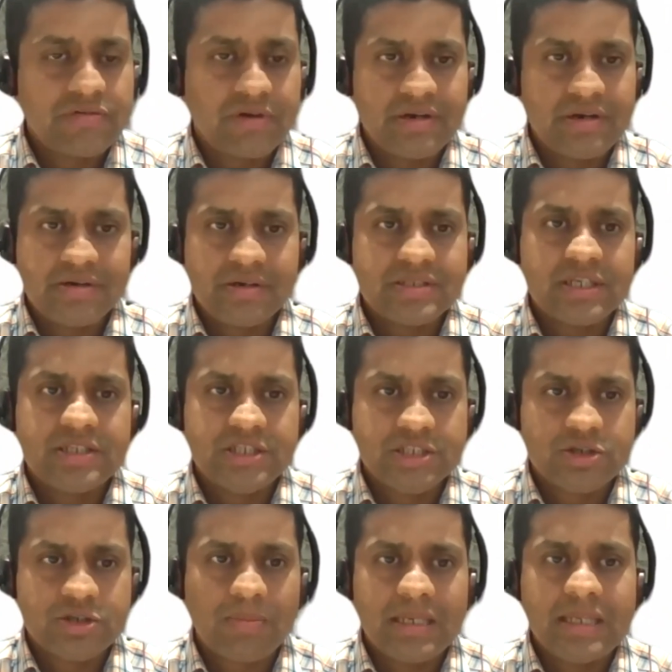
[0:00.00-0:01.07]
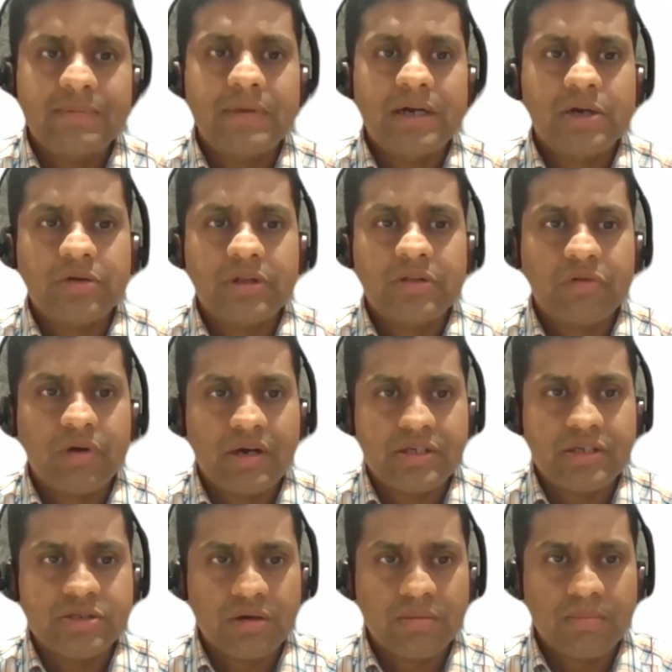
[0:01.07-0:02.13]
If you're interested, just drop an email to info at
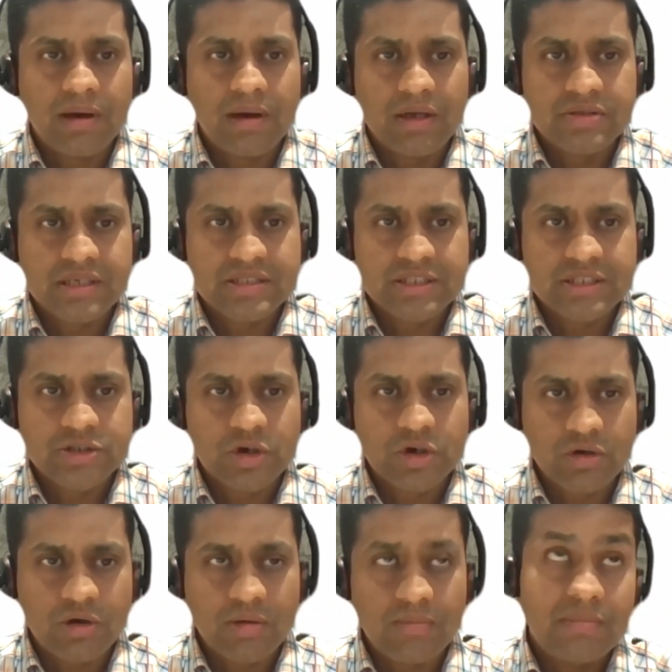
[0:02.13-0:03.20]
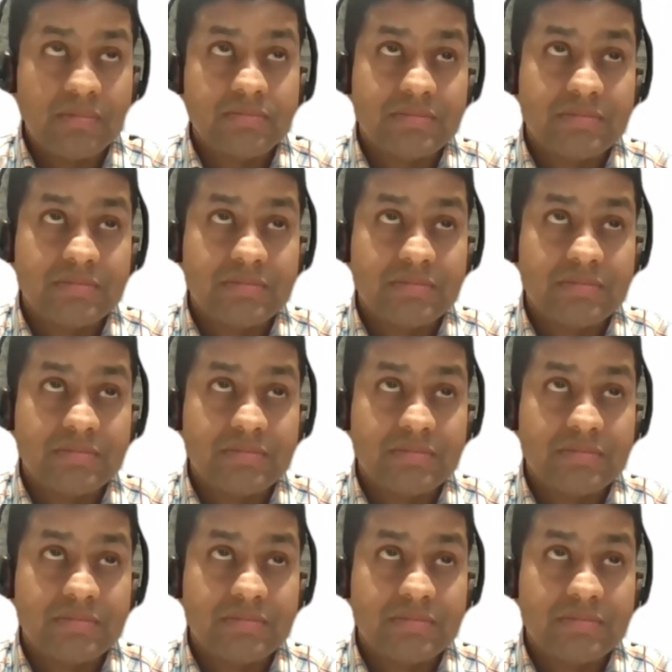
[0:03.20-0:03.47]
resolvebiosciences.com